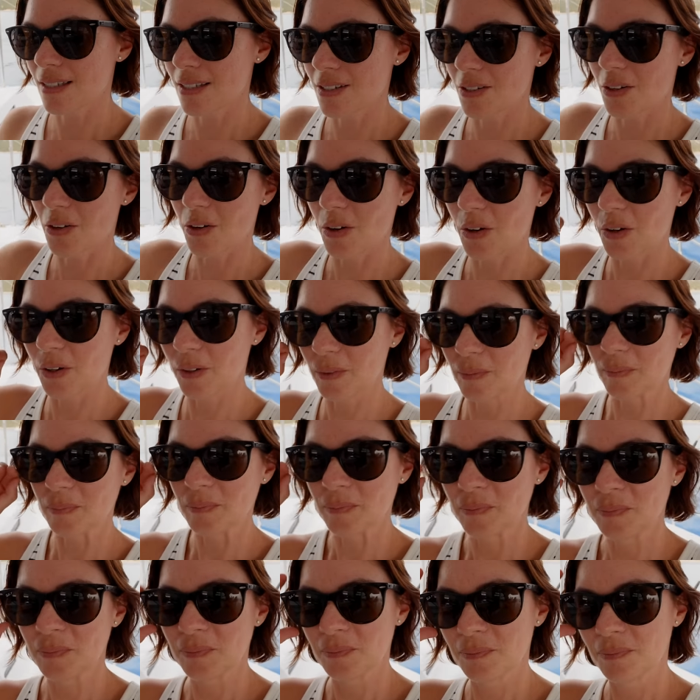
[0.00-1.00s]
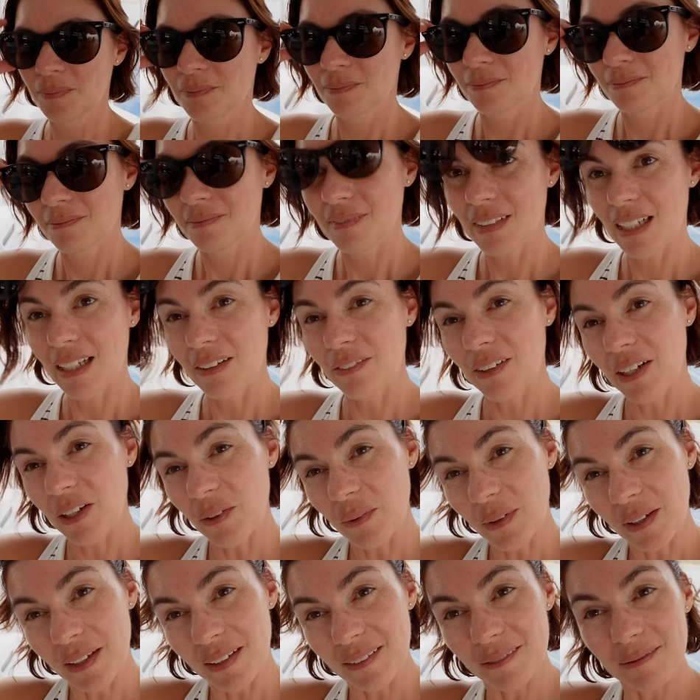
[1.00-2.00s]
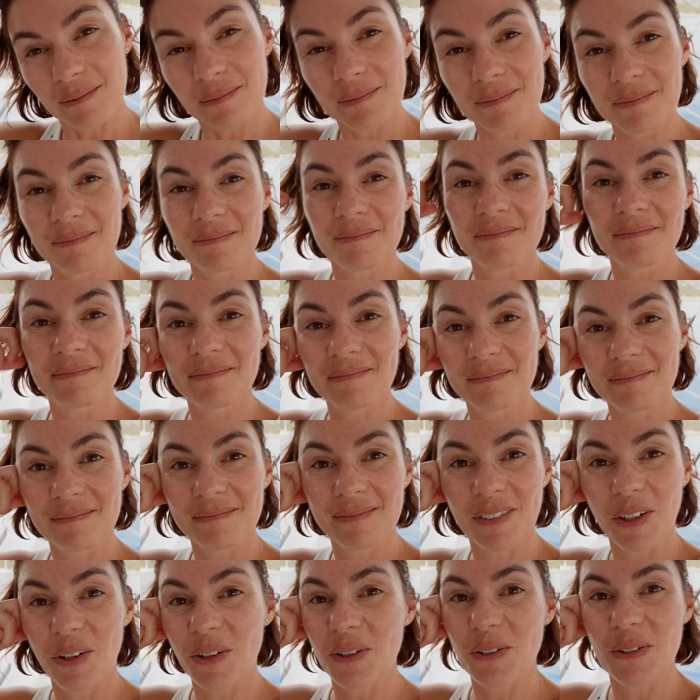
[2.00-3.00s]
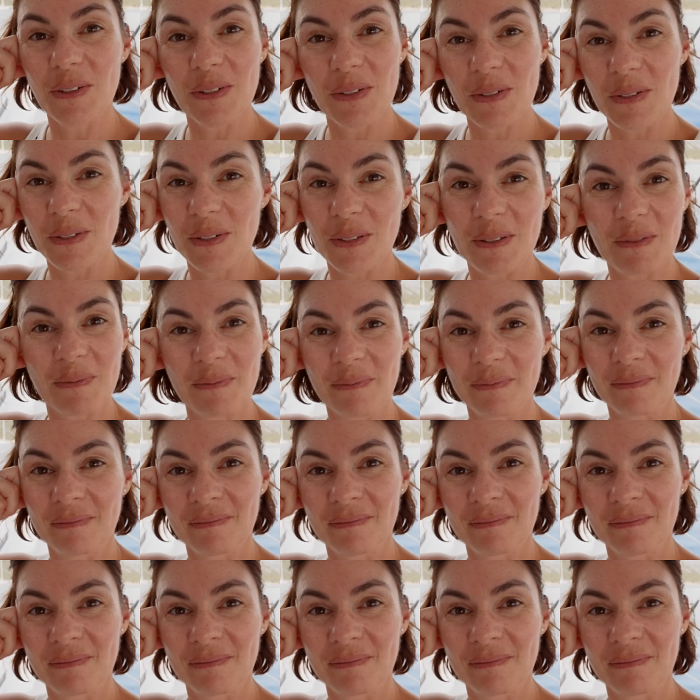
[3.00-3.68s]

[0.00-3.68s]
So if anyone knows